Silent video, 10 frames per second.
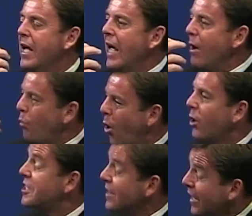it
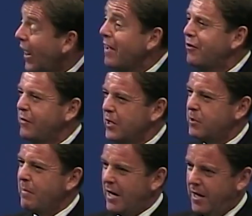was in the life of this
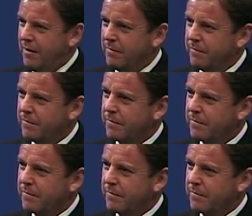man.